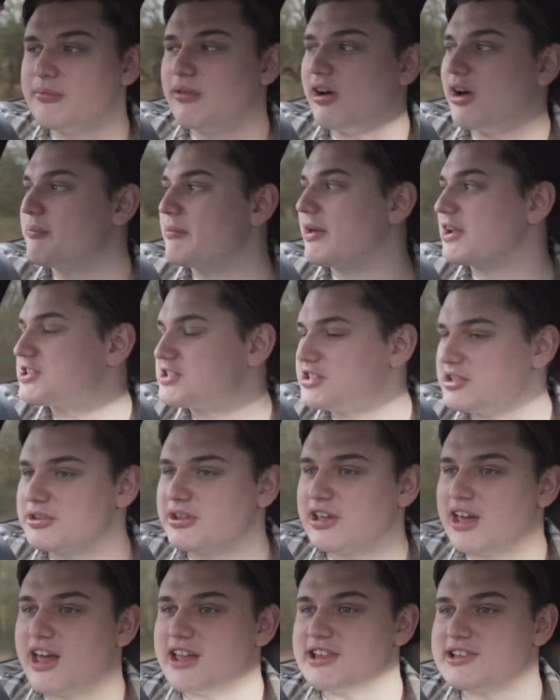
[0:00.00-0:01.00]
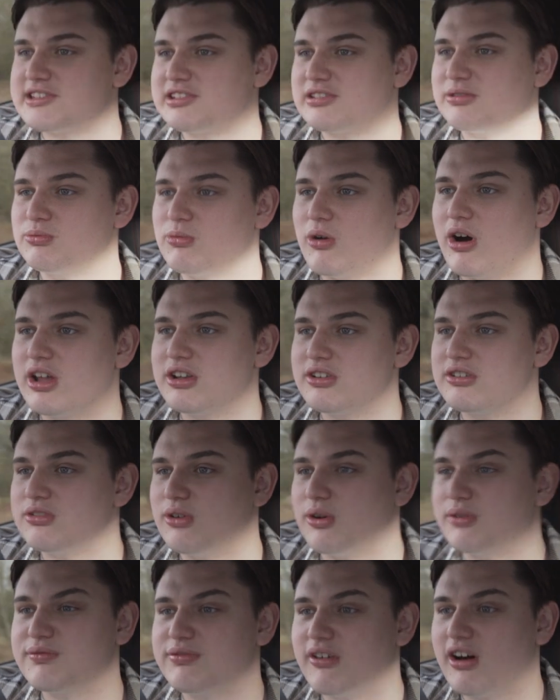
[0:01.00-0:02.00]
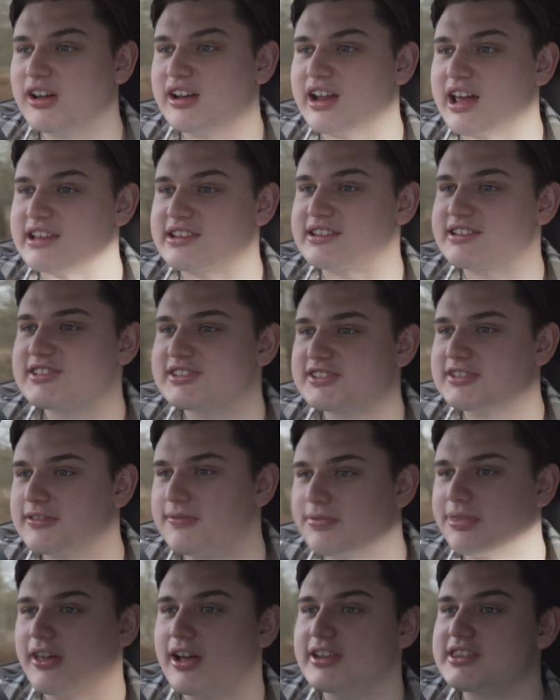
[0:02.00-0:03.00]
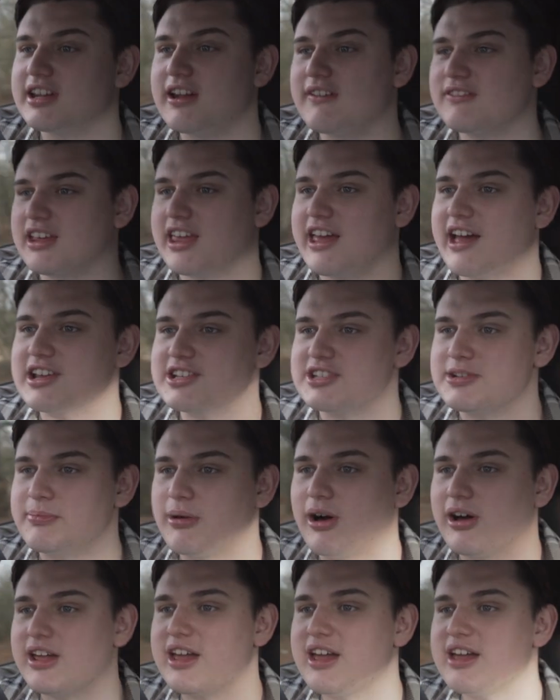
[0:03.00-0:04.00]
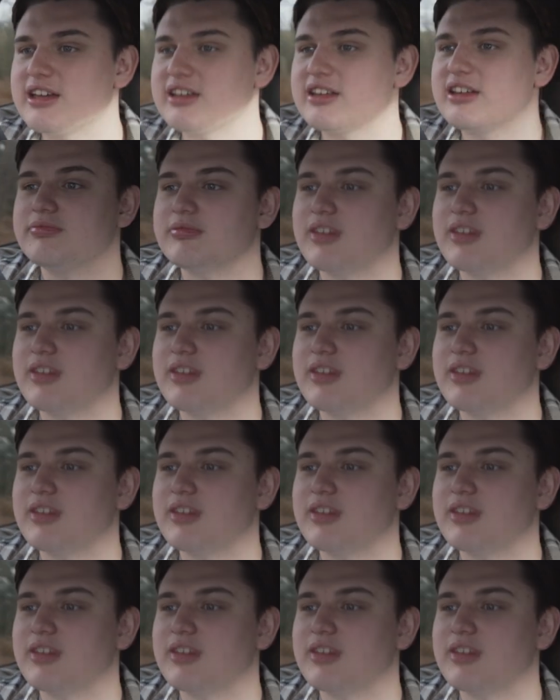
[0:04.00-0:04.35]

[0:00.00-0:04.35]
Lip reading: I managed to get one on finance. I didn't have the cash to buy it.